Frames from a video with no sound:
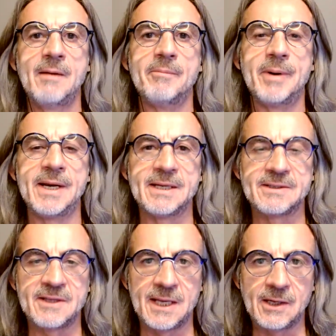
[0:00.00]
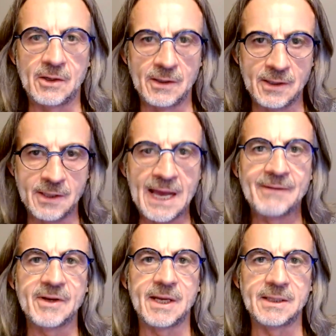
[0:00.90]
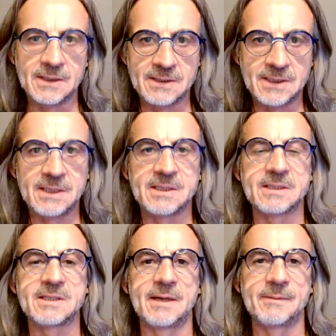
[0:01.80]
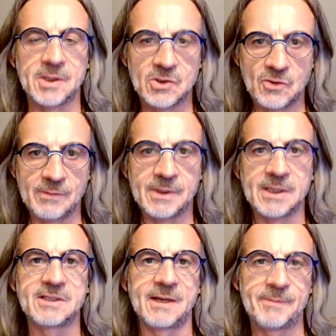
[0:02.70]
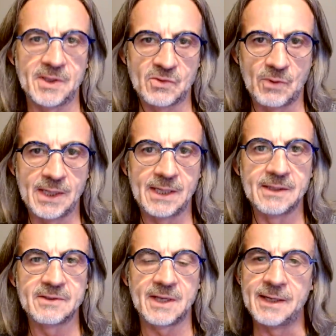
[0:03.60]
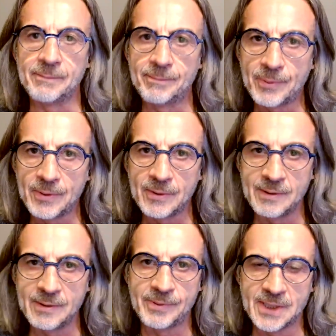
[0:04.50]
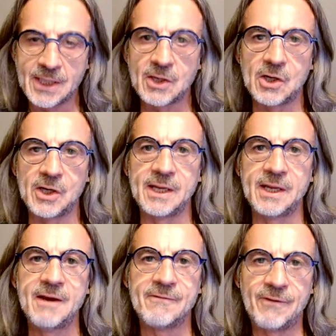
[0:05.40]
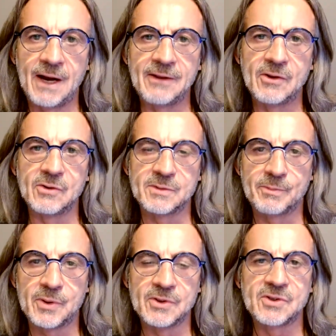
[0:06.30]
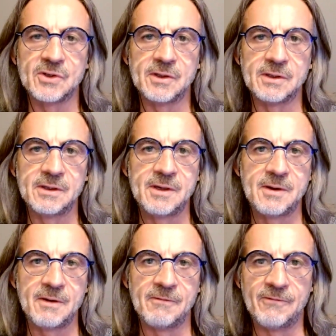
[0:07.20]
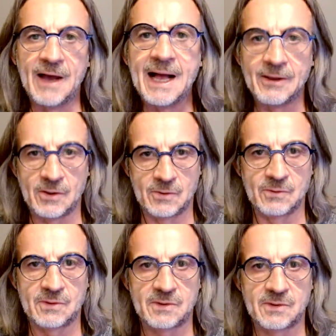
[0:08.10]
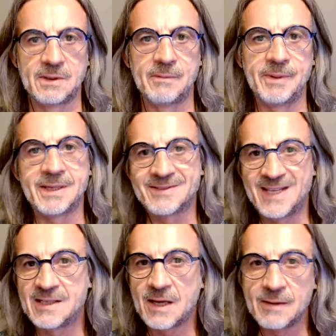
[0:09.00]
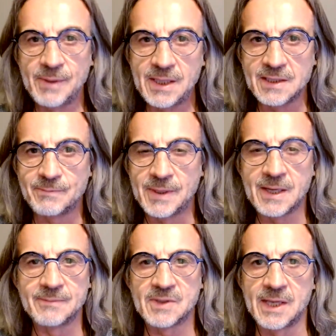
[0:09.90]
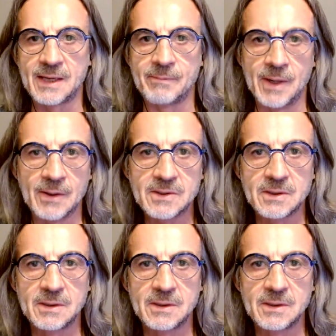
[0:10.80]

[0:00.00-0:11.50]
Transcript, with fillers: but as they navigate disease acceptance, treatment acceptance, readiness, and per- particularly find those personal values because then diabetes becomes like marriage,